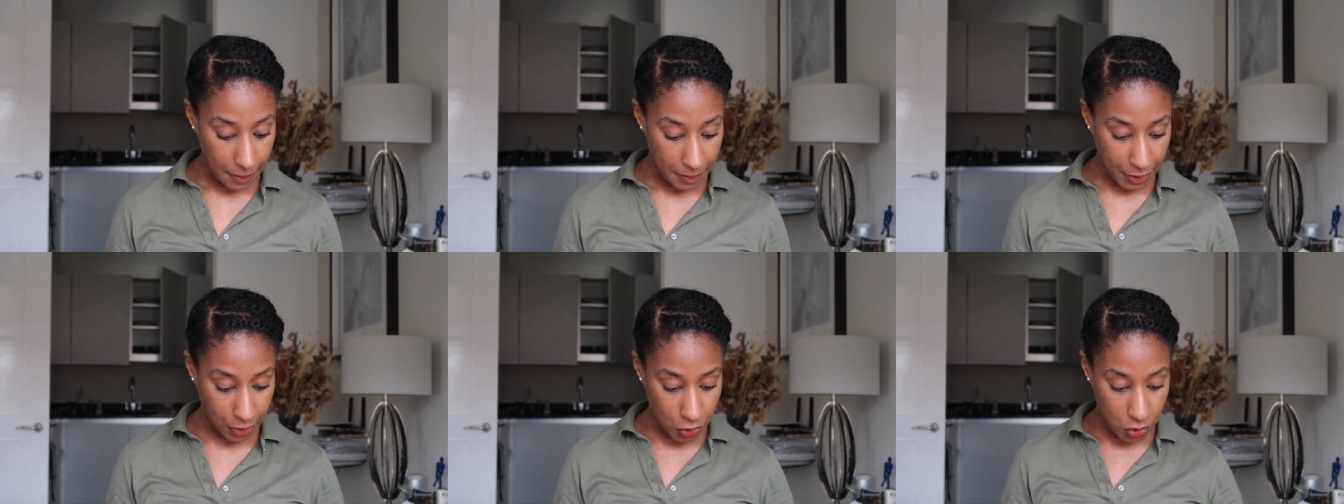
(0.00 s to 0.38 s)

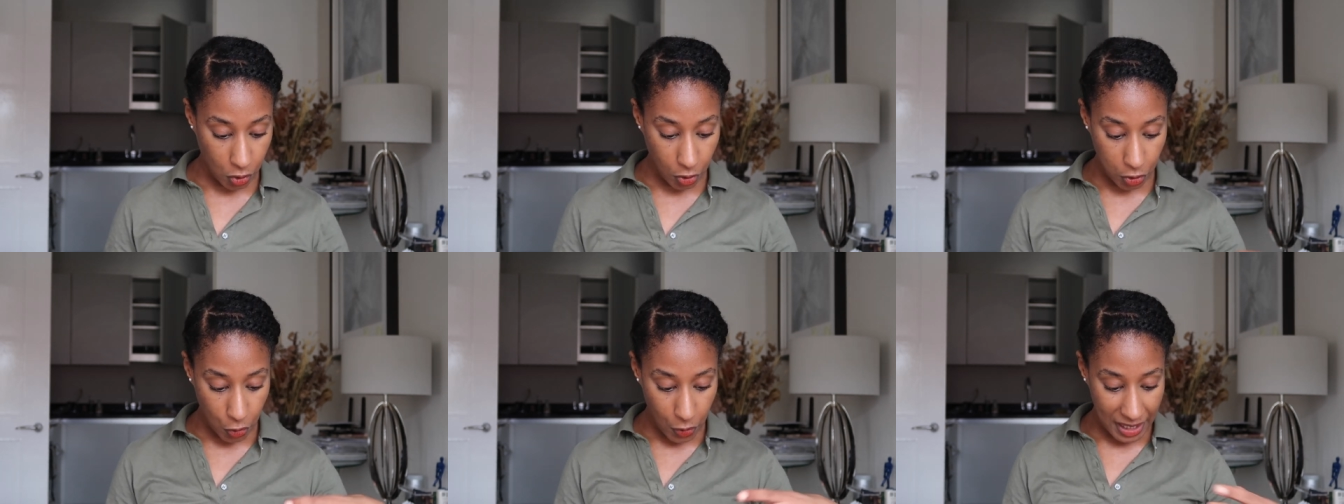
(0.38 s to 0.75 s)
Because
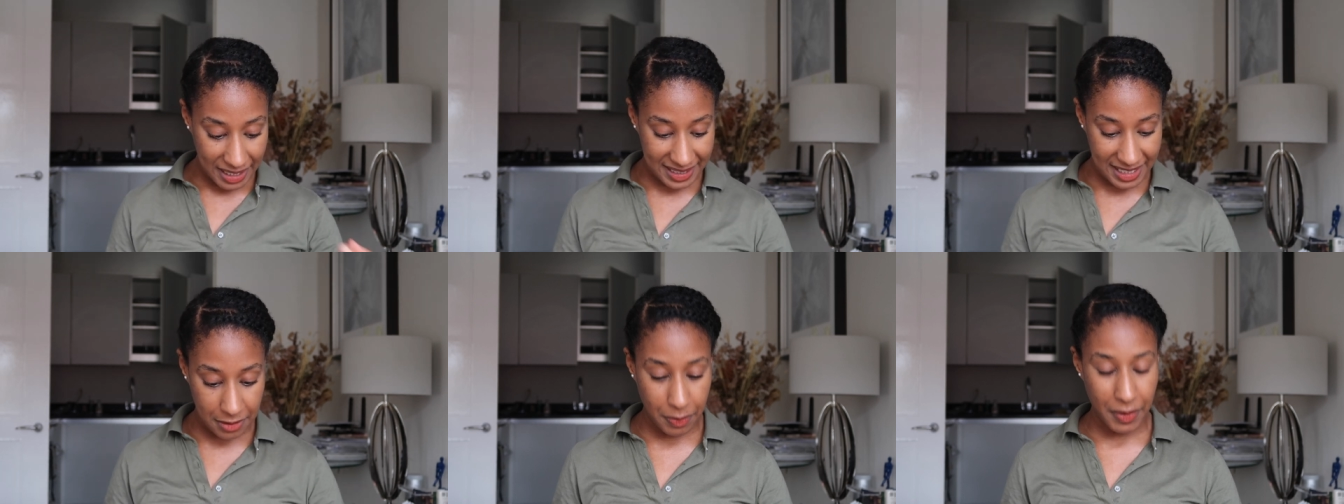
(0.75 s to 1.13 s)
although
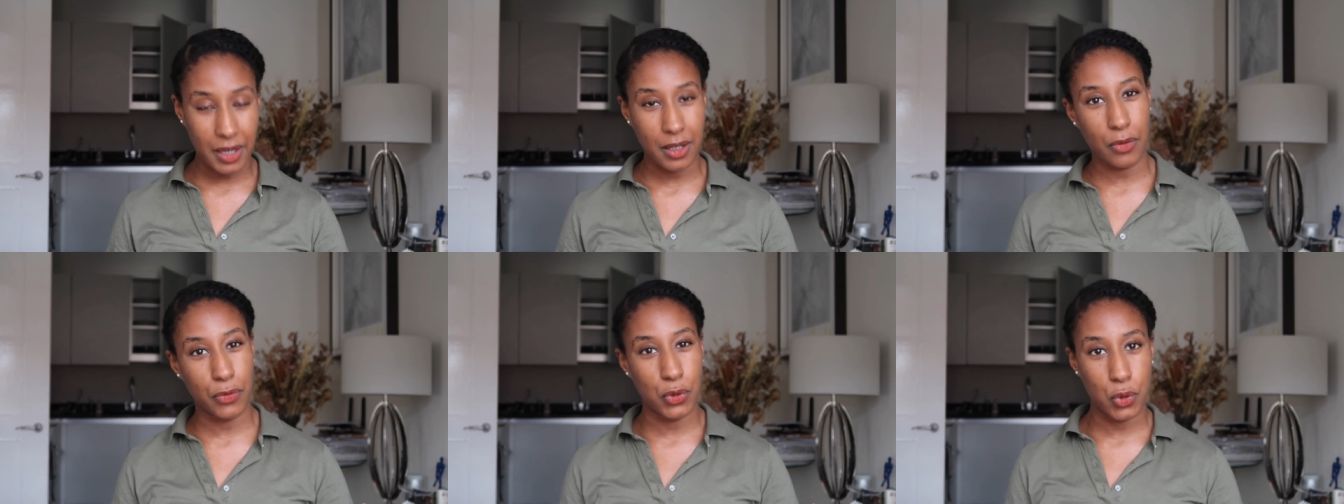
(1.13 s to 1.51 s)
I did
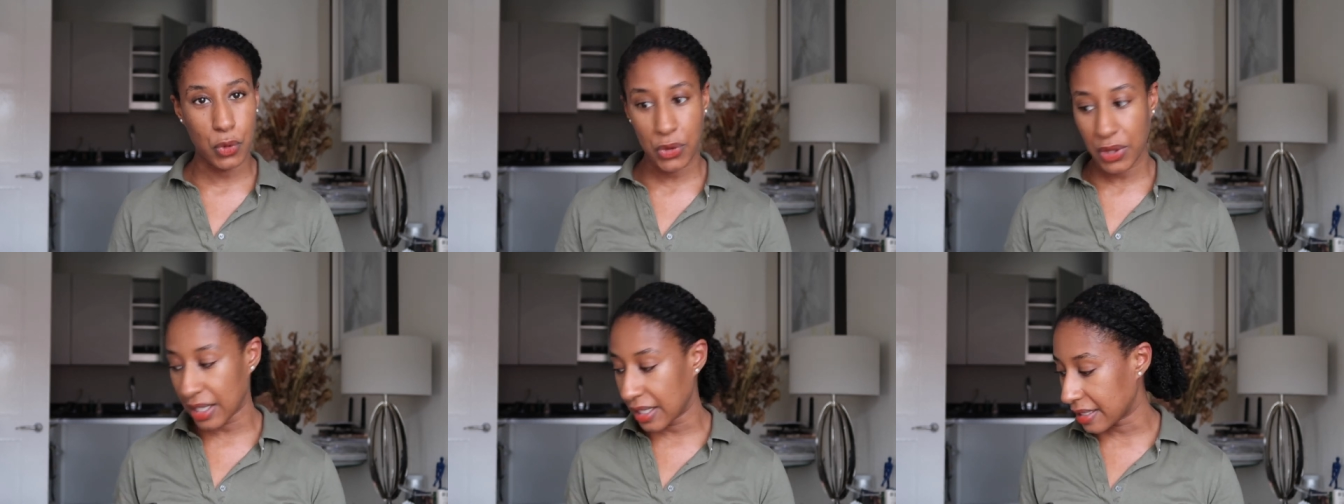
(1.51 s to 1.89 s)
buy a few
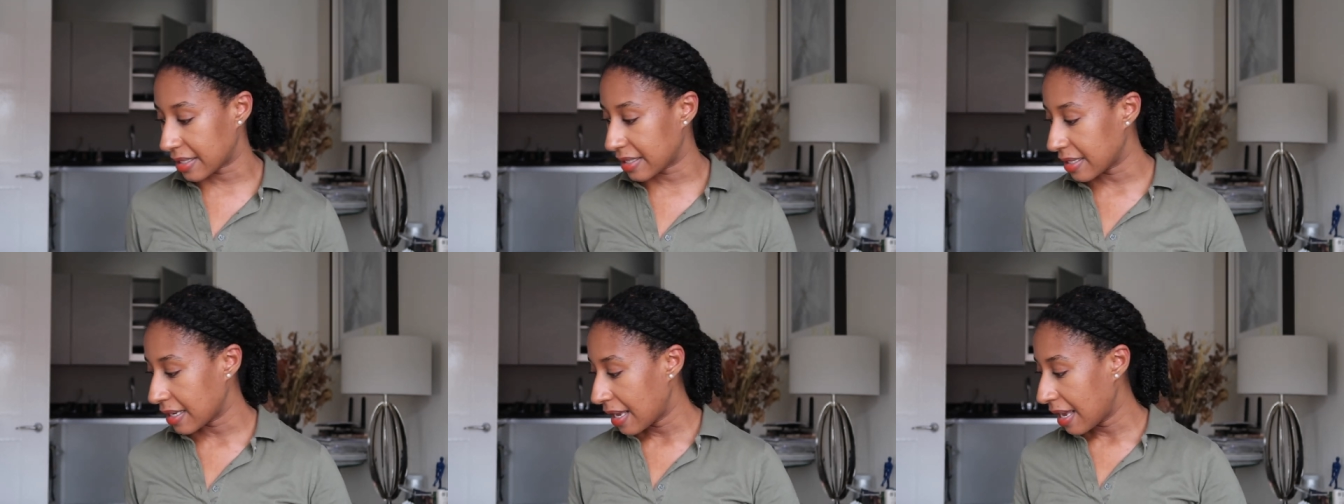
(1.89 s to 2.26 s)

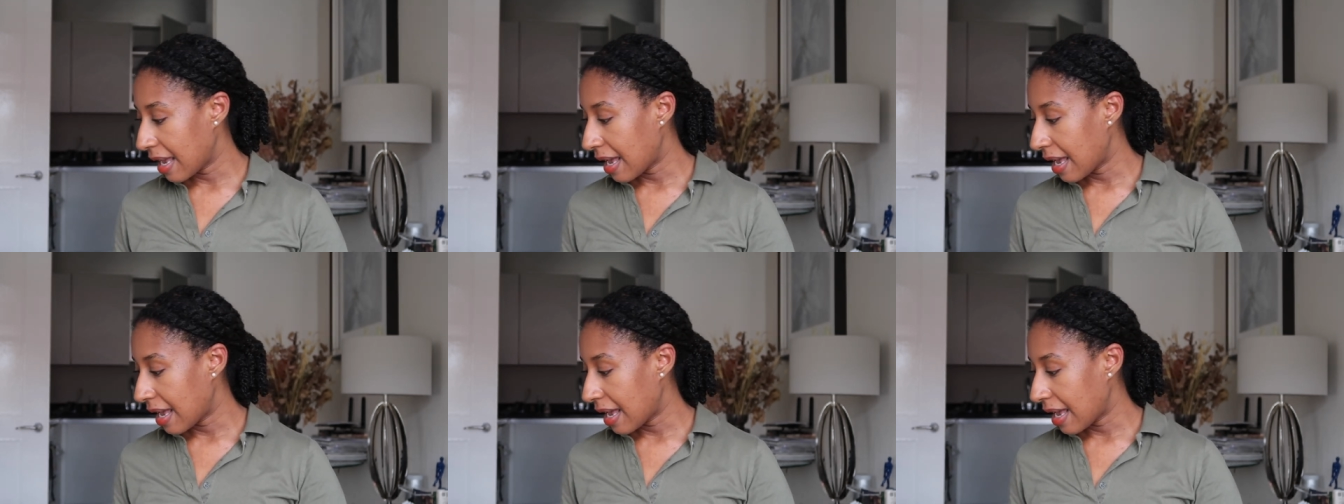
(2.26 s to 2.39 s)
things,